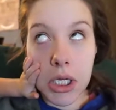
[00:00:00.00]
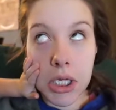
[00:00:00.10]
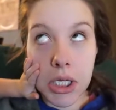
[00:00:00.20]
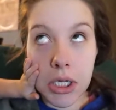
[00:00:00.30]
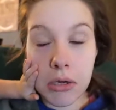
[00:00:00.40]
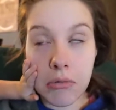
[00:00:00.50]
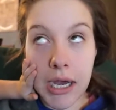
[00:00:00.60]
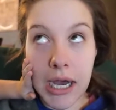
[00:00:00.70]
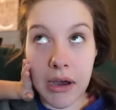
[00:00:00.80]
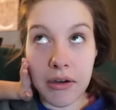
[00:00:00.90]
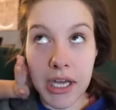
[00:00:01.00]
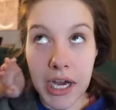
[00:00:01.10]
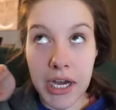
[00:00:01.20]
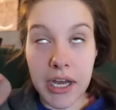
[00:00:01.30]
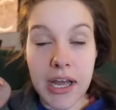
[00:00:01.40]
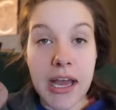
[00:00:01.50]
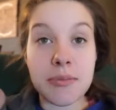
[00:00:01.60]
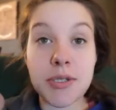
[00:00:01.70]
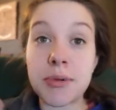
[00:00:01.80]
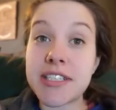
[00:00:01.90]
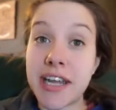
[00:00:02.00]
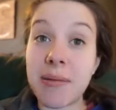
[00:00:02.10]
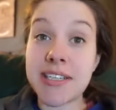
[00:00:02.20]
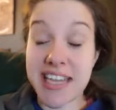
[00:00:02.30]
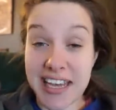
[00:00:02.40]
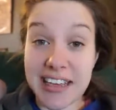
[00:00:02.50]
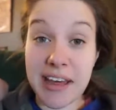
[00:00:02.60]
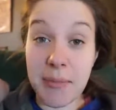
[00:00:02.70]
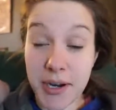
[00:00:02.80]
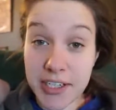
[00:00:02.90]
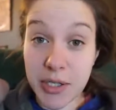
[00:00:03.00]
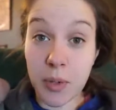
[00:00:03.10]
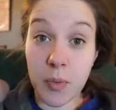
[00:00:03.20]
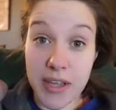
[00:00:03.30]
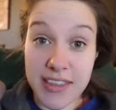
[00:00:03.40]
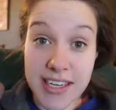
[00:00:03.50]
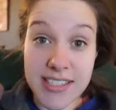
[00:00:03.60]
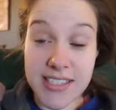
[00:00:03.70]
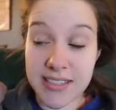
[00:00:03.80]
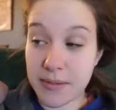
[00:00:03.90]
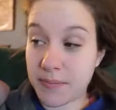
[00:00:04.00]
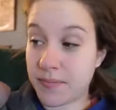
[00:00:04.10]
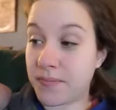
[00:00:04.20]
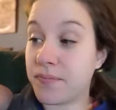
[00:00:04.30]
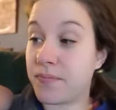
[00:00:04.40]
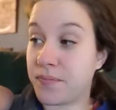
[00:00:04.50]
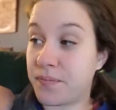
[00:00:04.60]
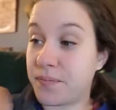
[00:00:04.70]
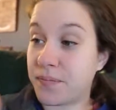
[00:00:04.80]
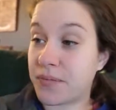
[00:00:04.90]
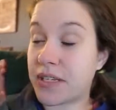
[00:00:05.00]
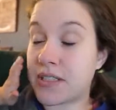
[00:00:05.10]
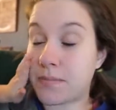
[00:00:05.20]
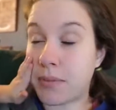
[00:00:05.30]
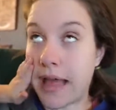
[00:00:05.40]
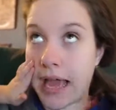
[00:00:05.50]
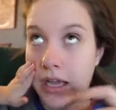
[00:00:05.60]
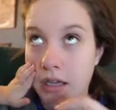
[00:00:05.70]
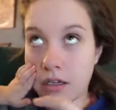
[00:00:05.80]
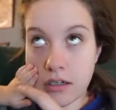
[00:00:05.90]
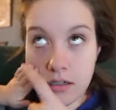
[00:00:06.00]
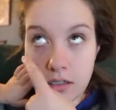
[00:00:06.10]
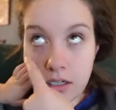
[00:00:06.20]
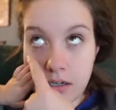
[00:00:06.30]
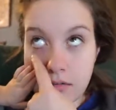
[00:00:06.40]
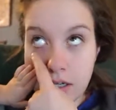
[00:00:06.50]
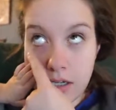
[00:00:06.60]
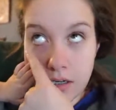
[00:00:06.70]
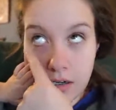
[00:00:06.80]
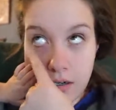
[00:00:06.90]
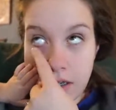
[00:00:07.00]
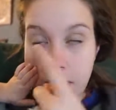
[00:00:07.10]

see it. Wow, yeah. I'm super excited about taking that monitor with us. Mm-hmm. It's black under there, right here.